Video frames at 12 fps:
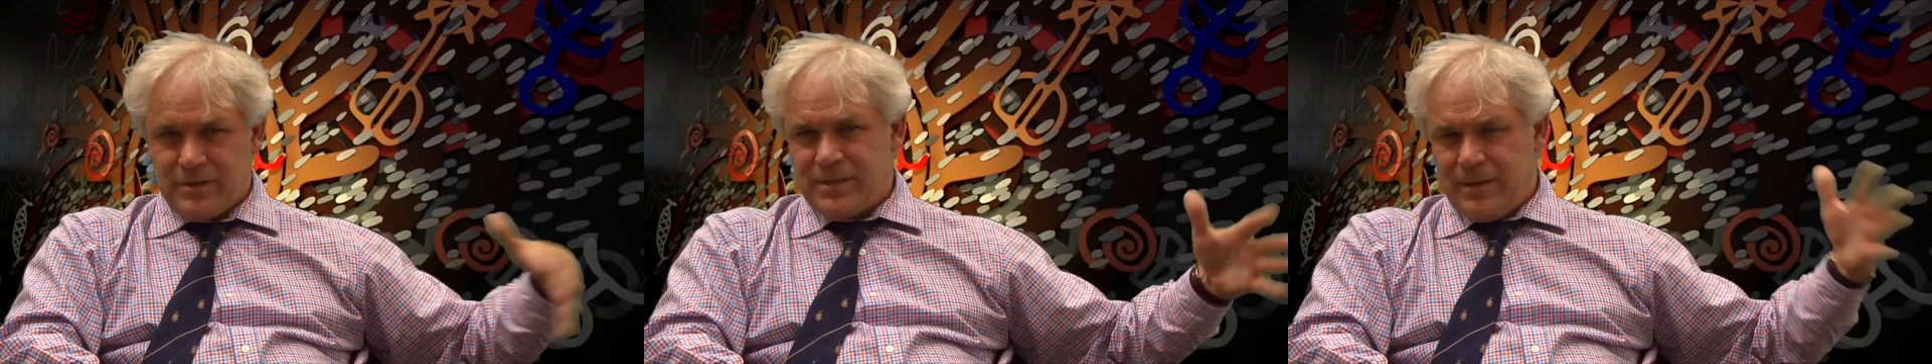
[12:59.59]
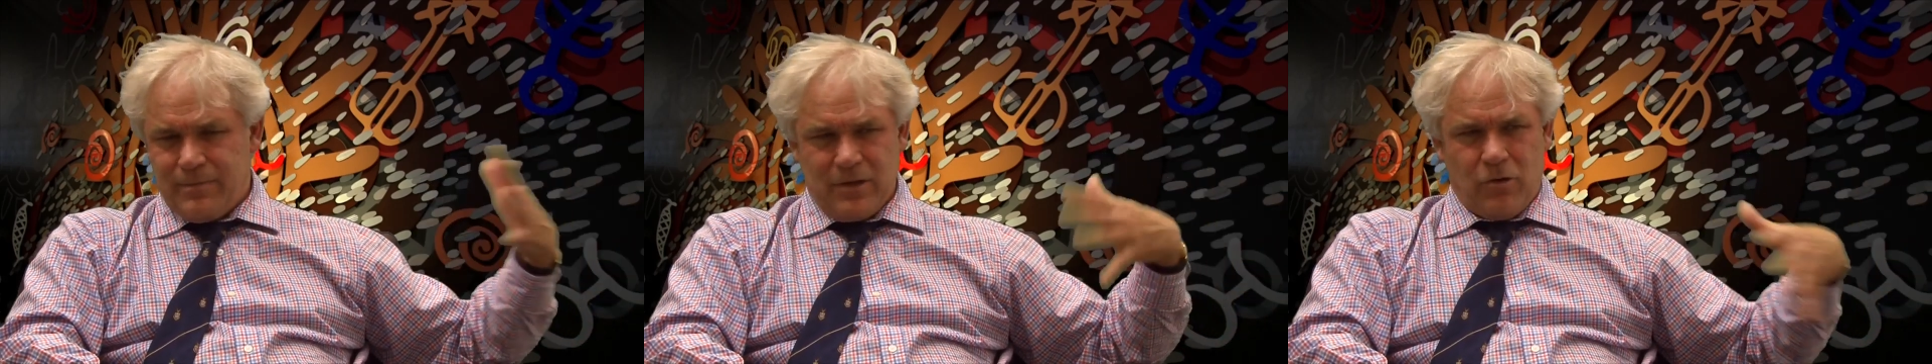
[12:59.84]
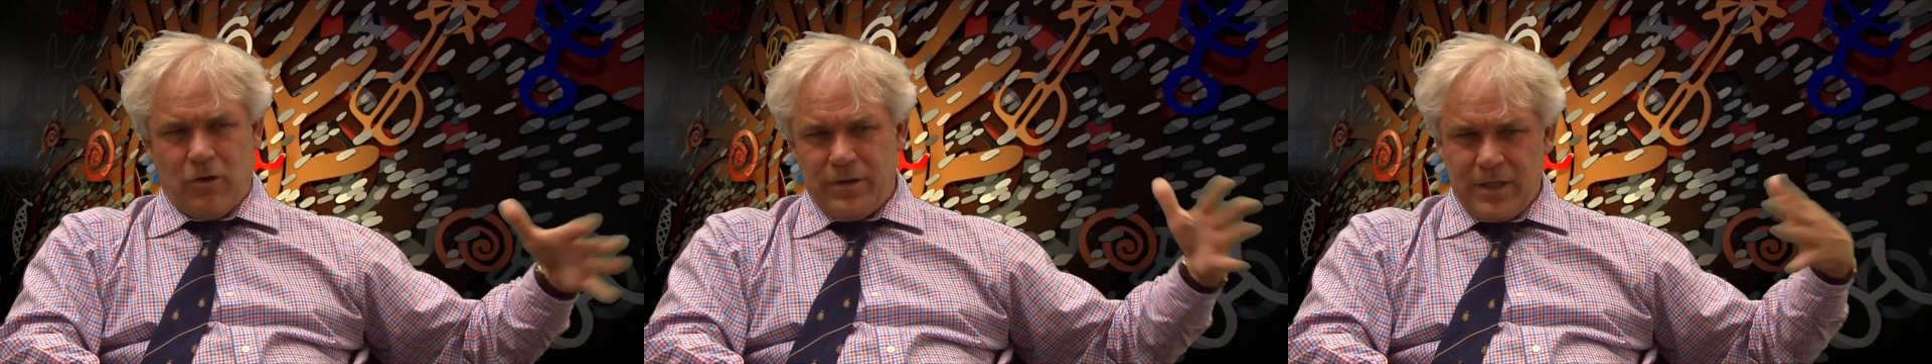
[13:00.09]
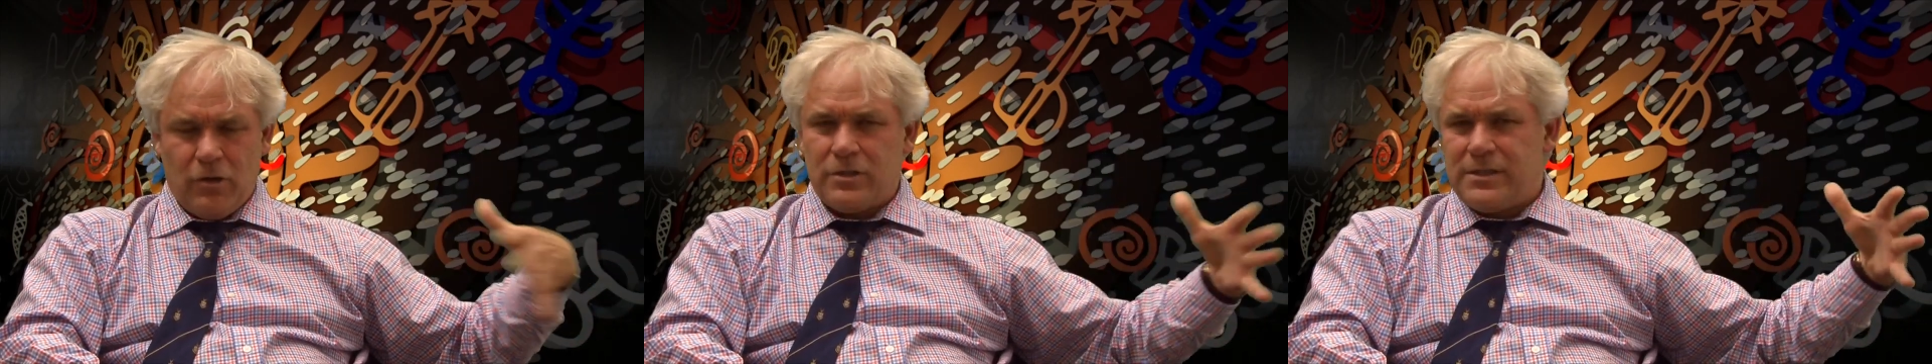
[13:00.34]
Some, are there
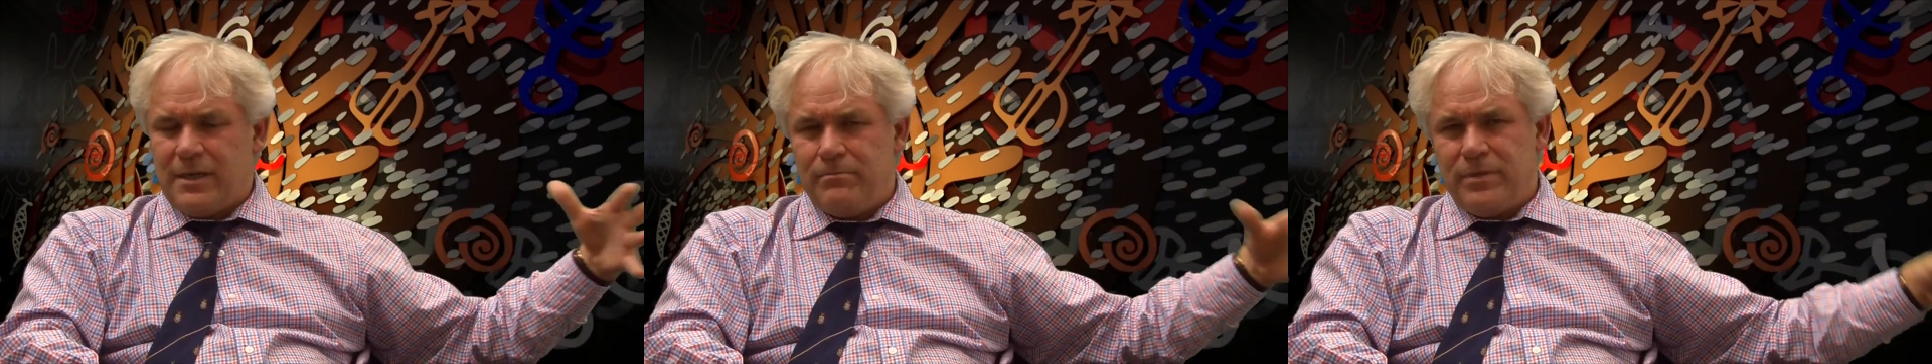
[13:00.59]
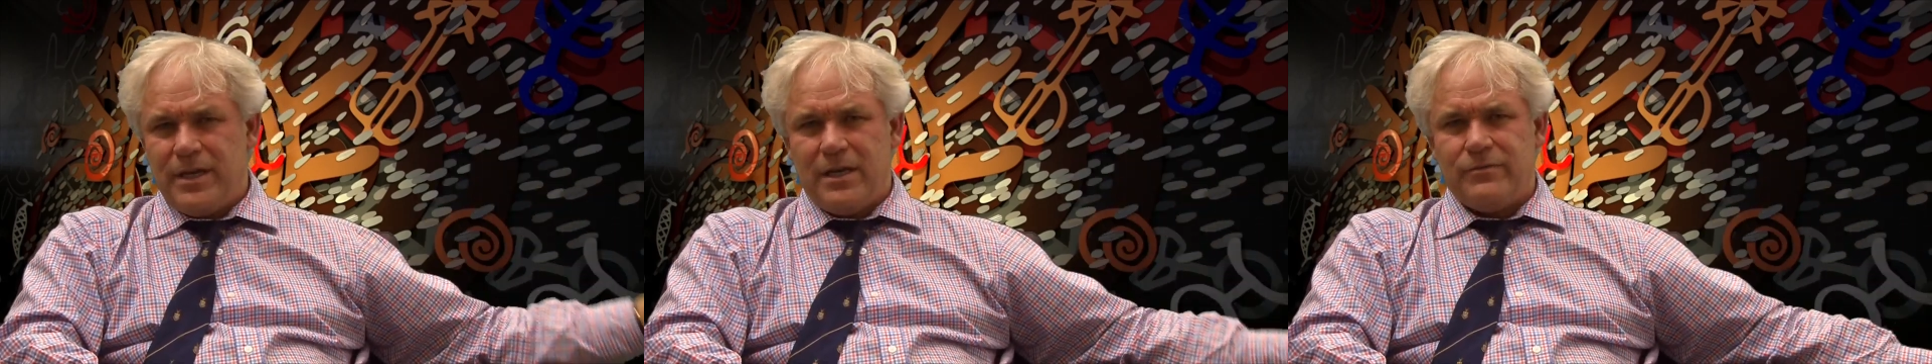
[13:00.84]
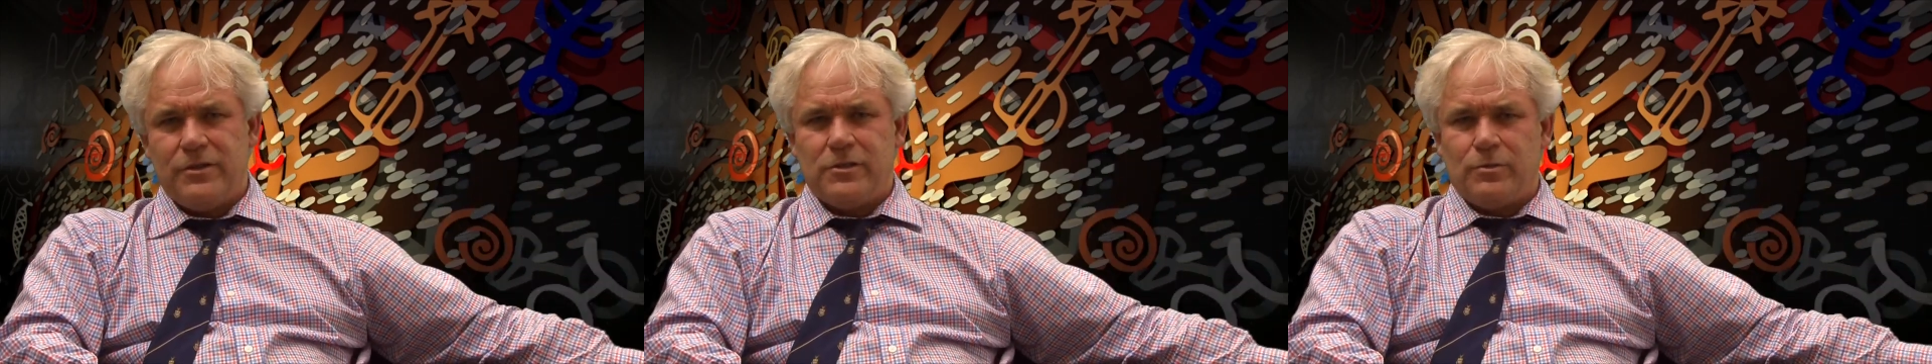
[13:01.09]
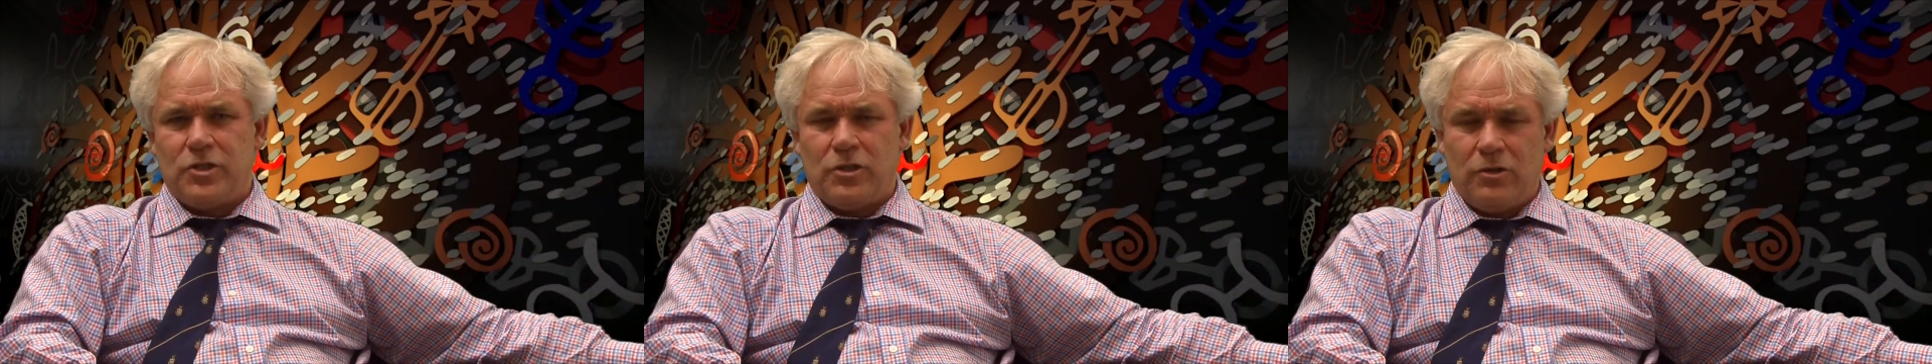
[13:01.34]
not some behaviors
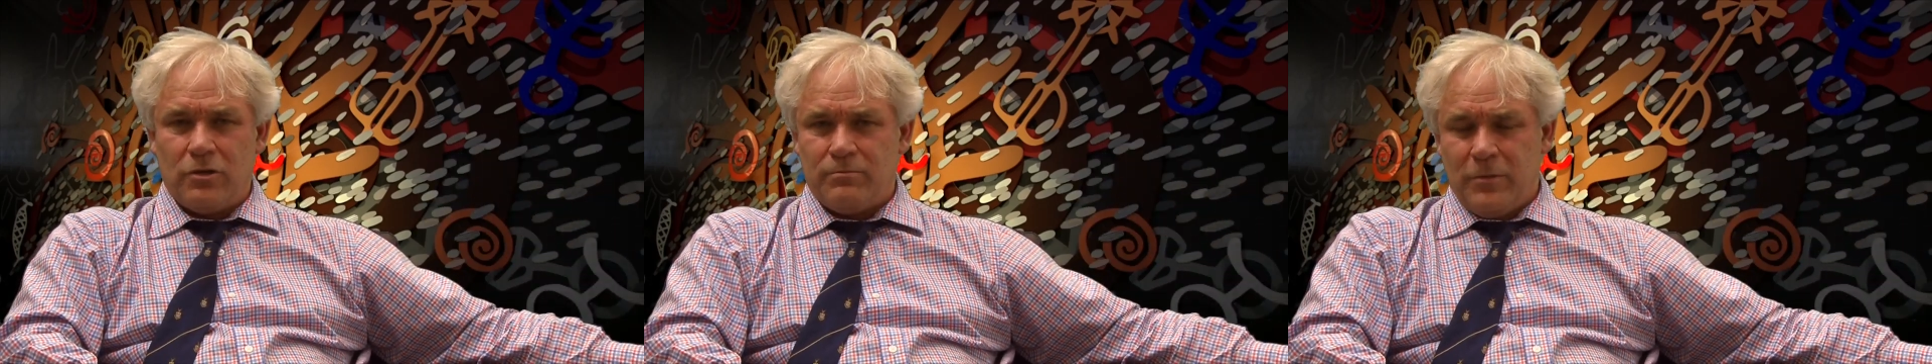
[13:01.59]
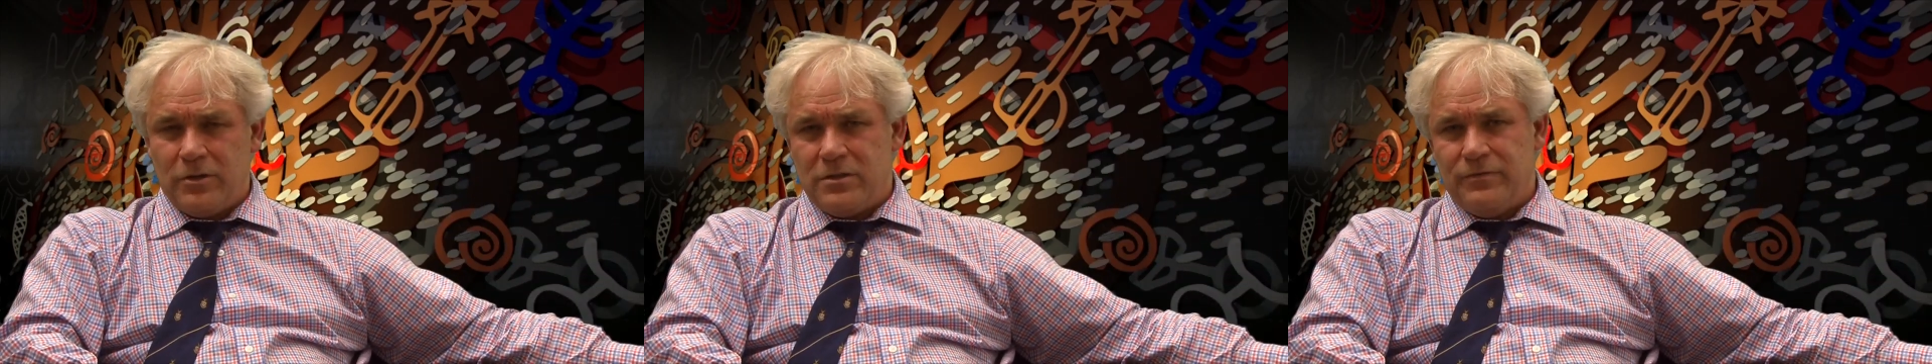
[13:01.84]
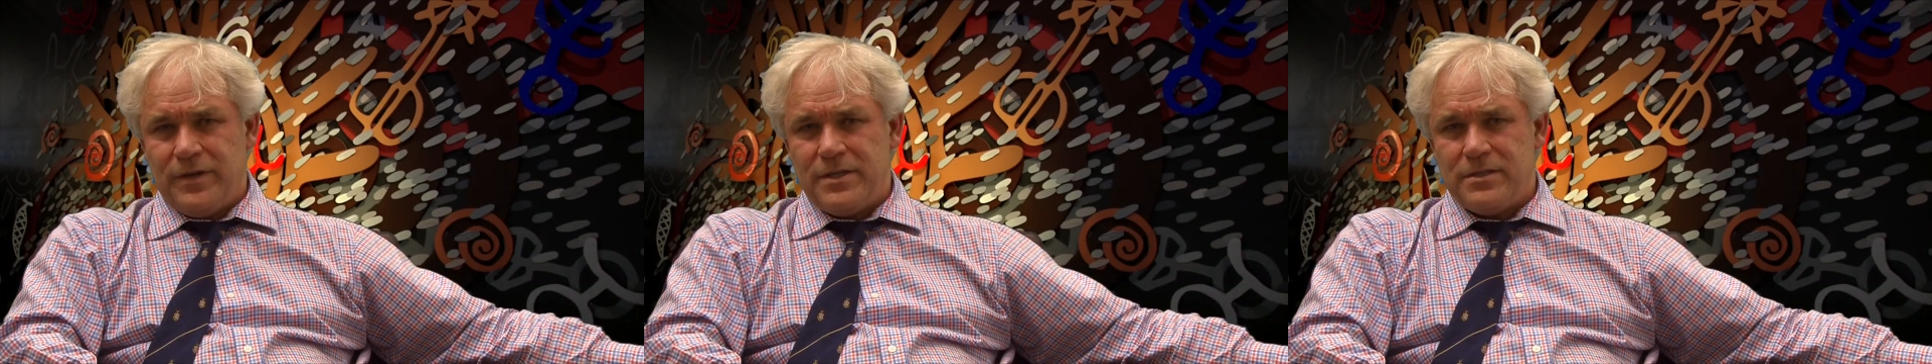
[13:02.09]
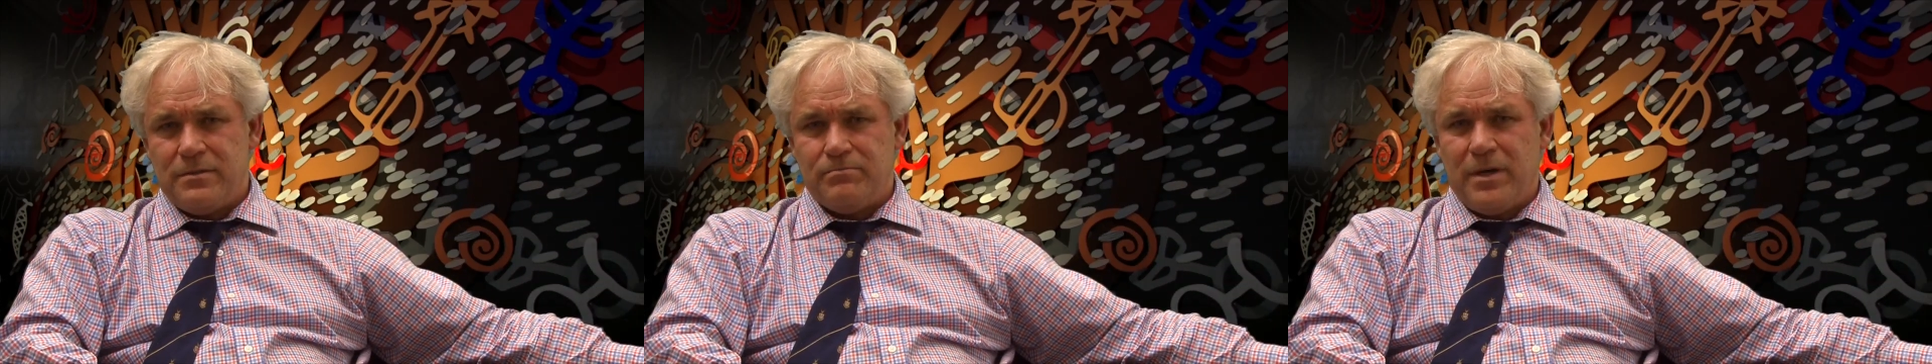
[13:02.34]
which are not
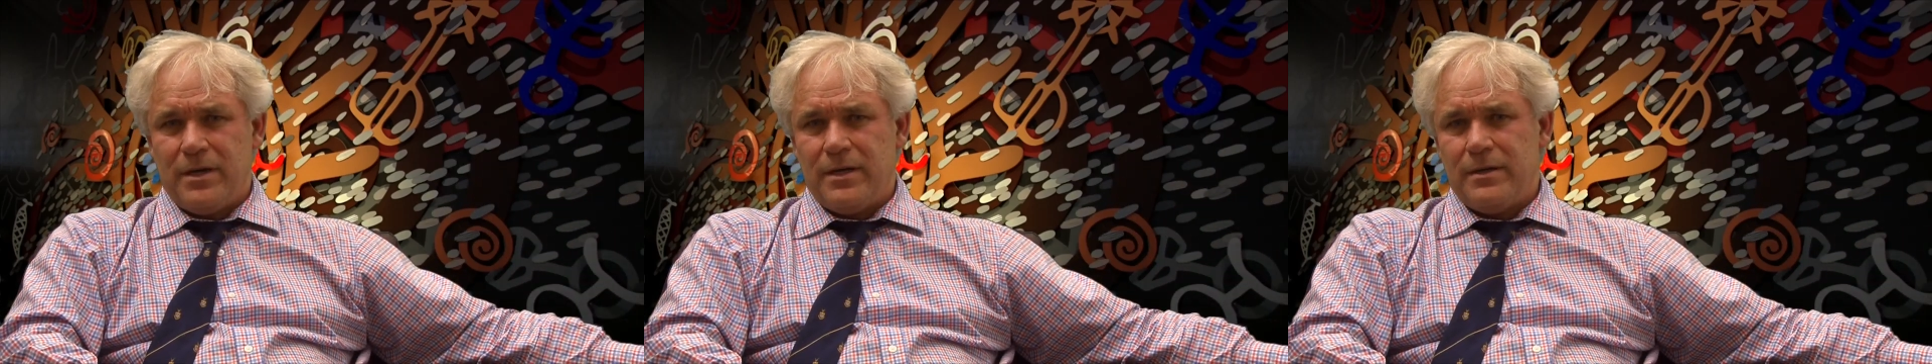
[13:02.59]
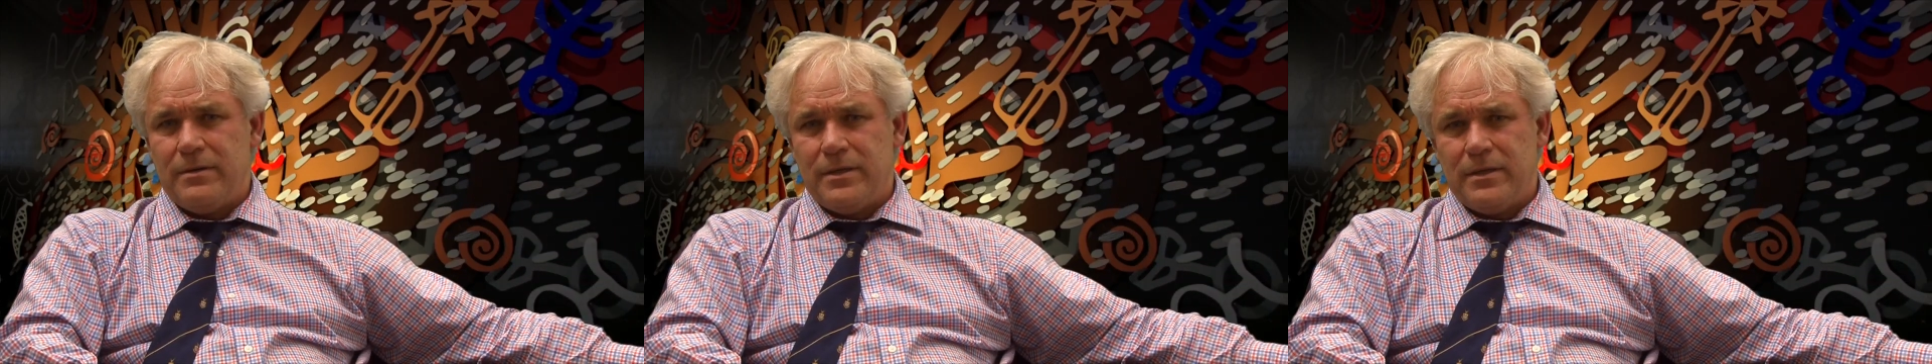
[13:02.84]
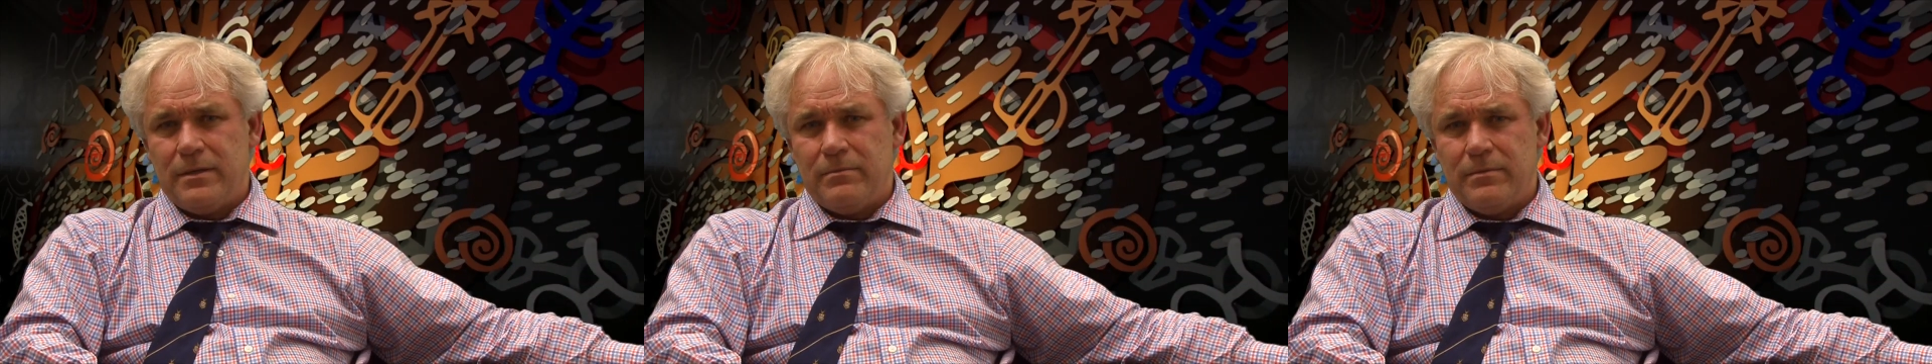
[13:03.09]
motivated by um,